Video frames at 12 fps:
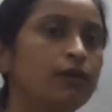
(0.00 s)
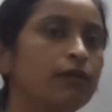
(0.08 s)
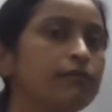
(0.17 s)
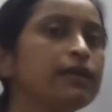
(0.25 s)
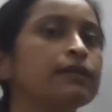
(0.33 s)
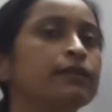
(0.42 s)

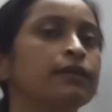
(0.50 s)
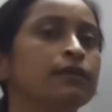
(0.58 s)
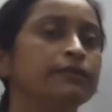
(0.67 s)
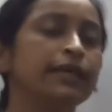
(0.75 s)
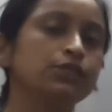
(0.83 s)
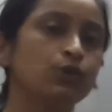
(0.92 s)
Alright,
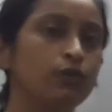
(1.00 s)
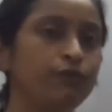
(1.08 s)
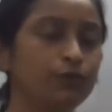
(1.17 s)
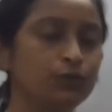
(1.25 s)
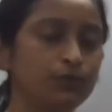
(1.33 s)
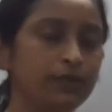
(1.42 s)
that's all
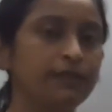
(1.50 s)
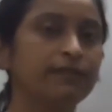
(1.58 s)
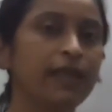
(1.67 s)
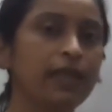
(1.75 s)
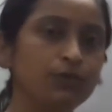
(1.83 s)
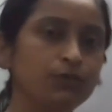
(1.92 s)
for today.
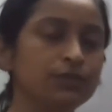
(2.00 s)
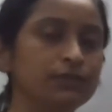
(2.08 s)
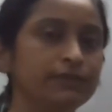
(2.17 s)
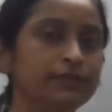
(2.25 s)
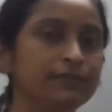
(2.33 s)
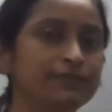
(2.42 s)
Thank you,
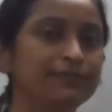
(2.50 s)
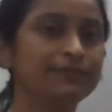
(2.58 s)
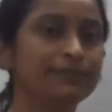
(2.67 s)
children.